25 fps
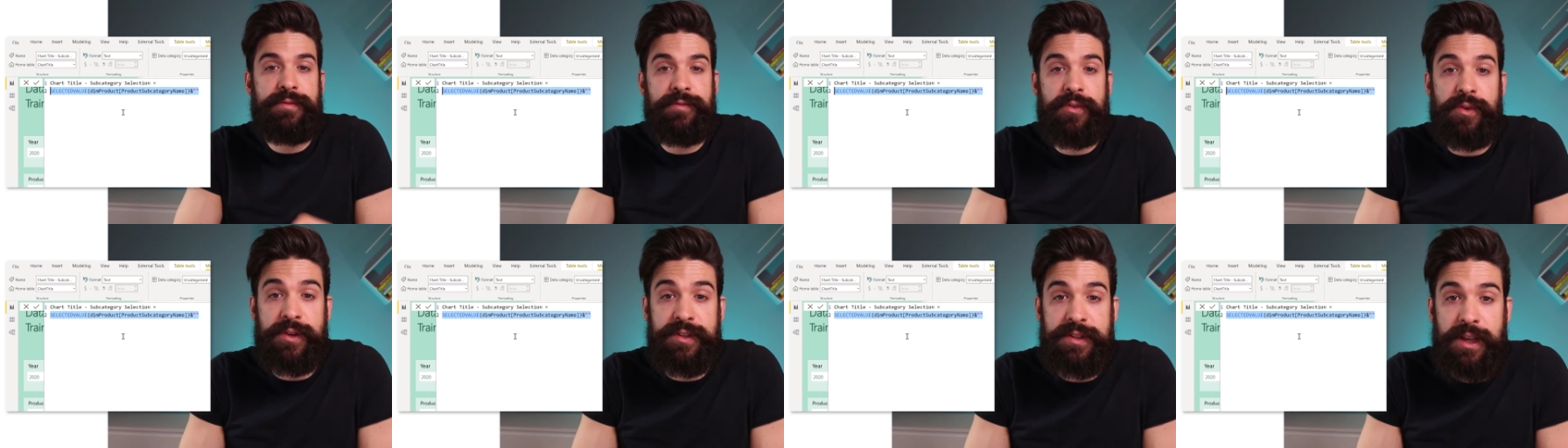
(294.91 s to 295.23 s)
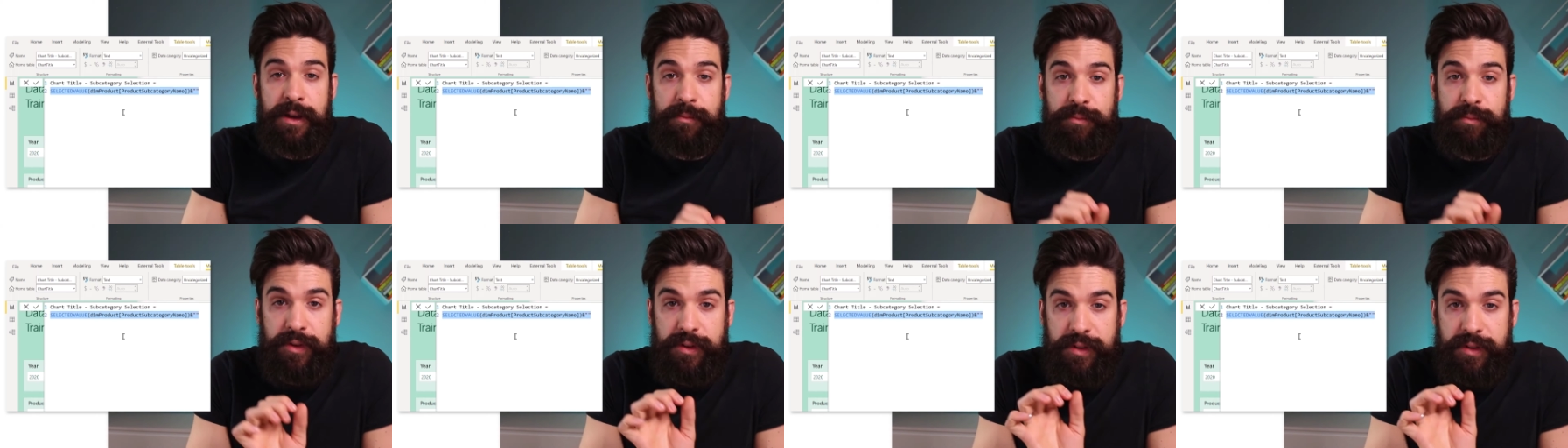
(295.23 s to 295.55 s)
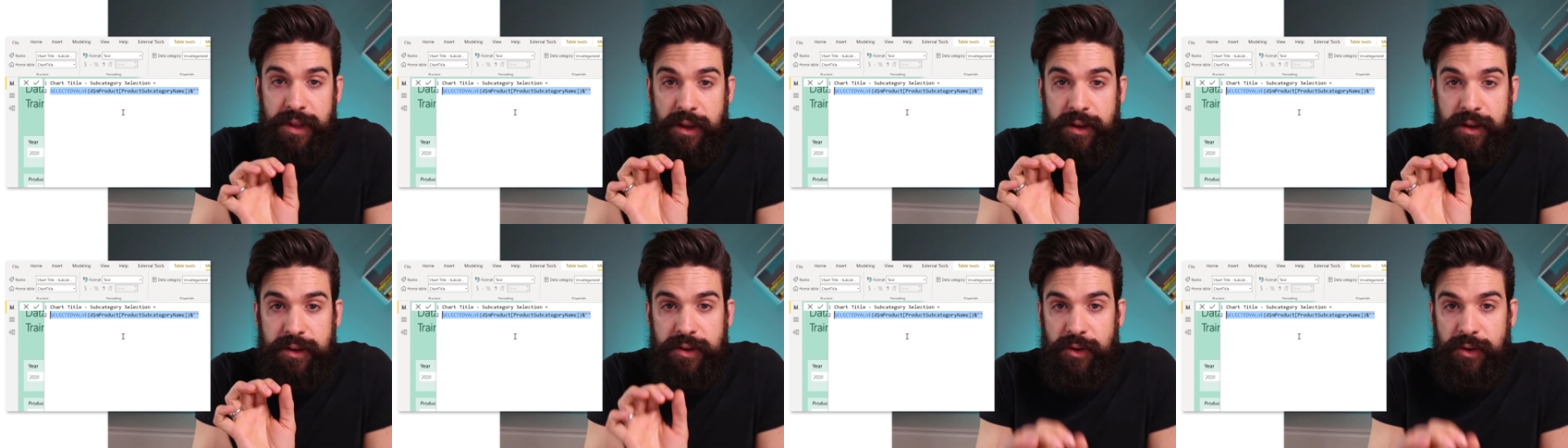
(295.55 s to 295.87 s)
for example,
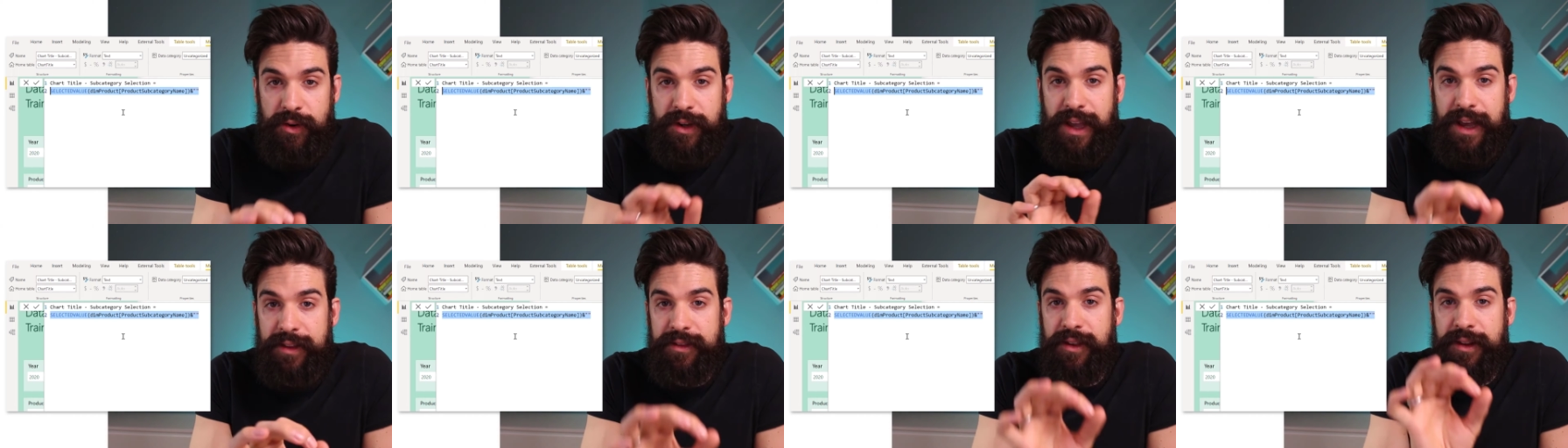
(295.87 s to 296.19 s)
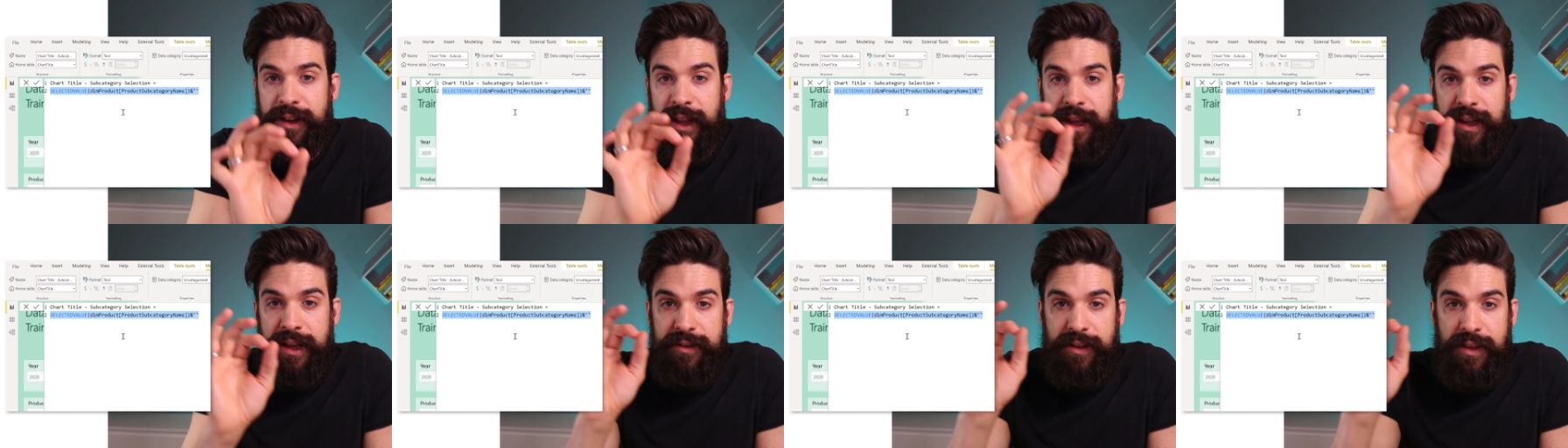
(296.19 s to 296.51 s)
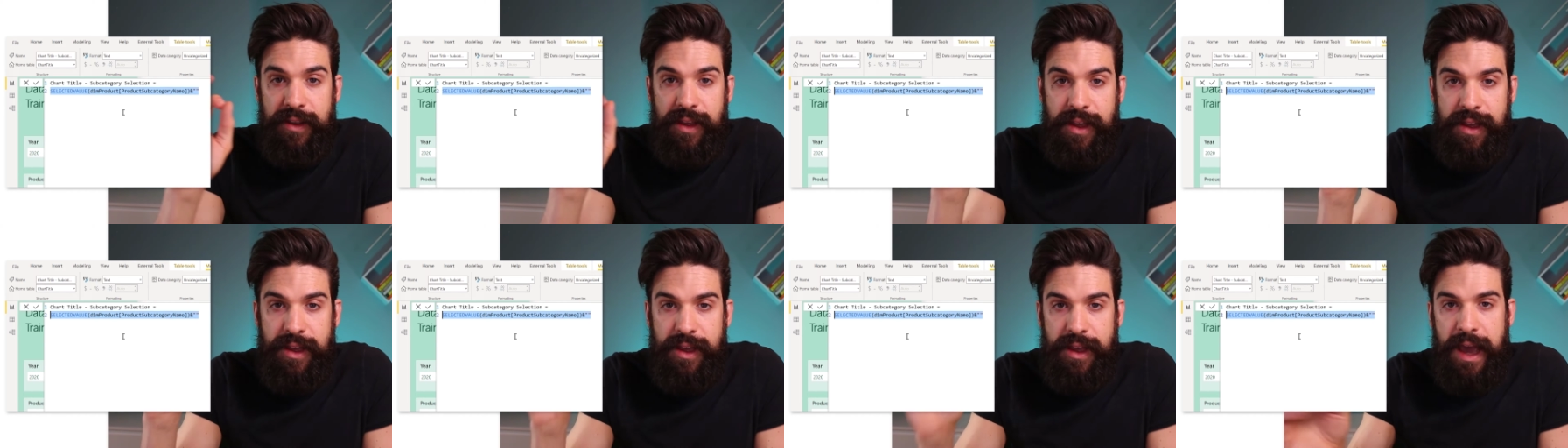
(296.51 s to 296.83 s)
the
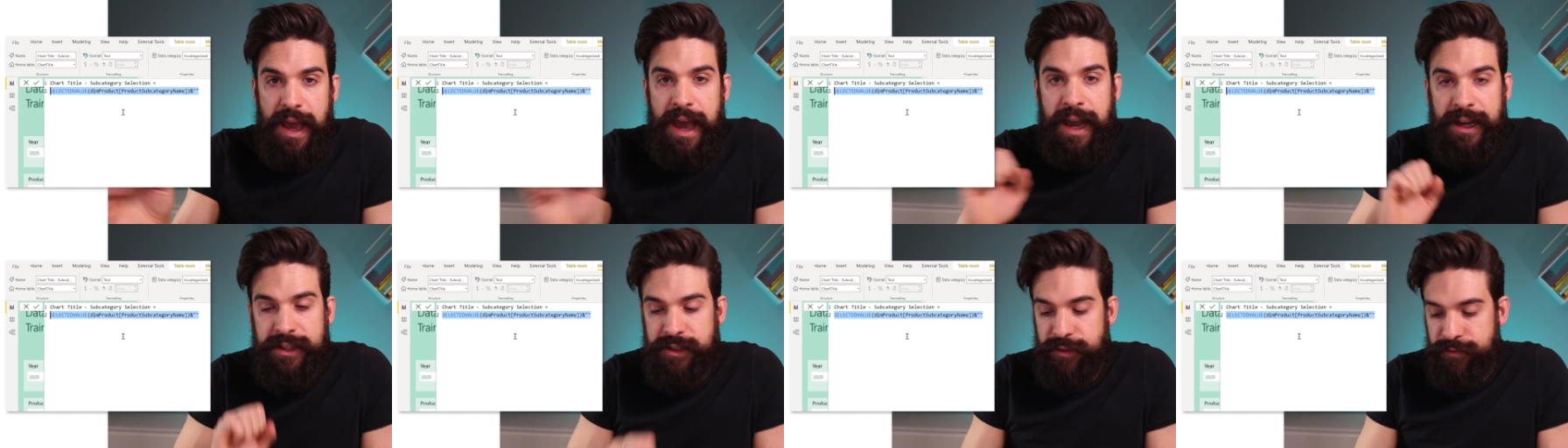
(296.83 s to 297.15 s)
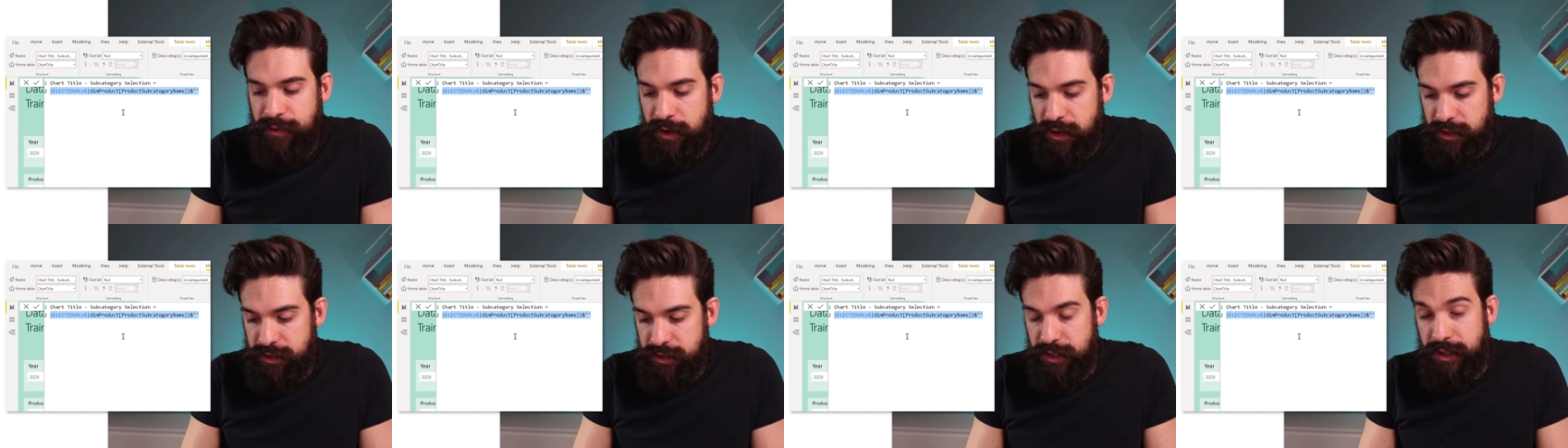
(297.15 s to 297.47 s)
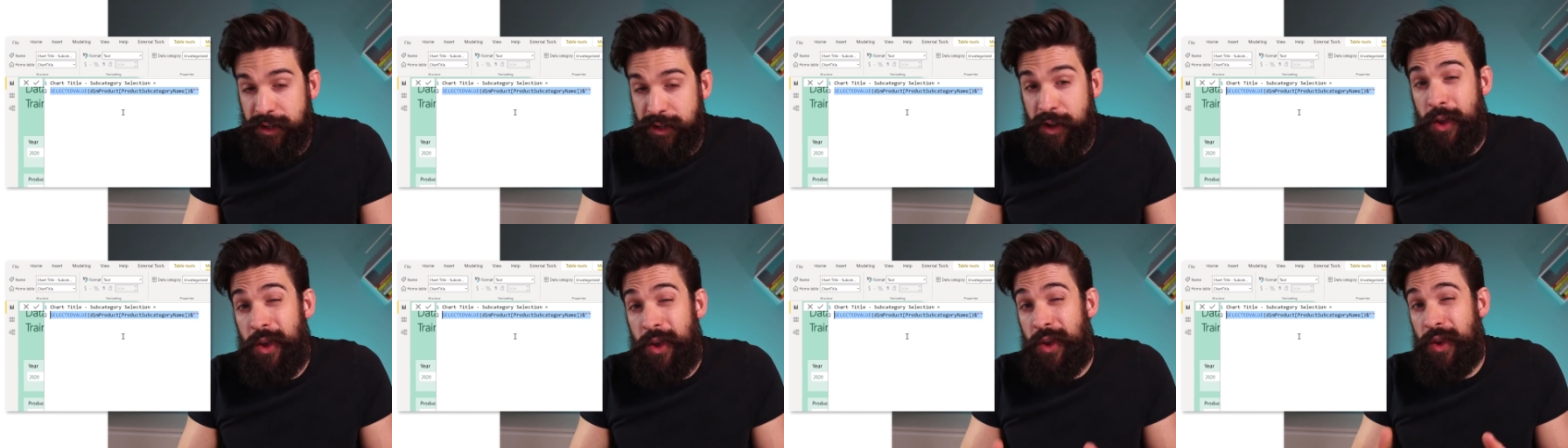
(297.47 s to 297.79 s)
concatenateX
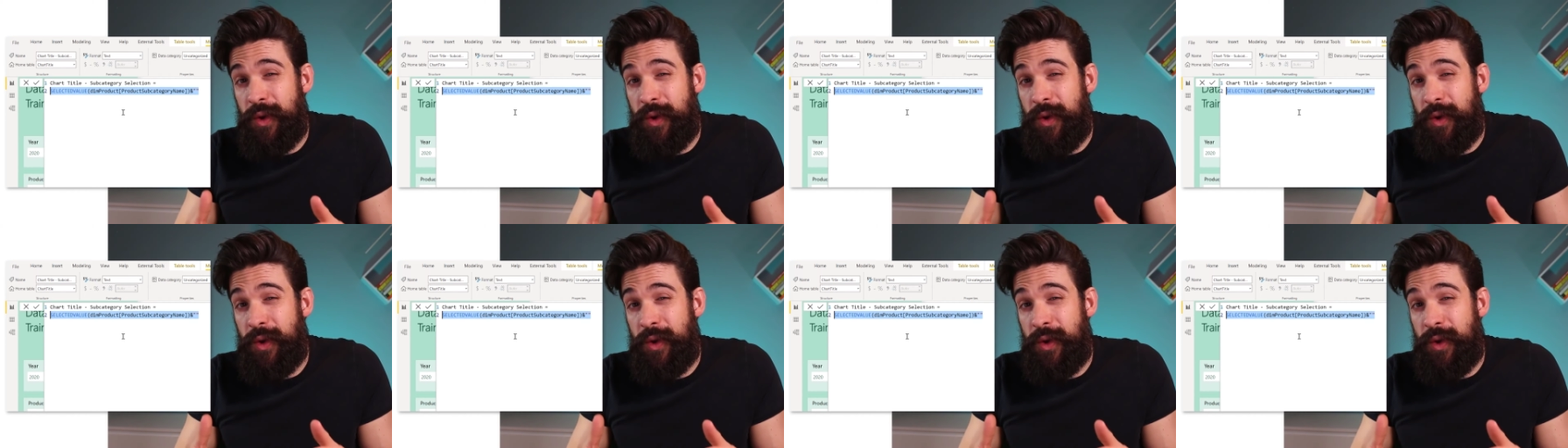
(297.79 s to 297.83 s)
function,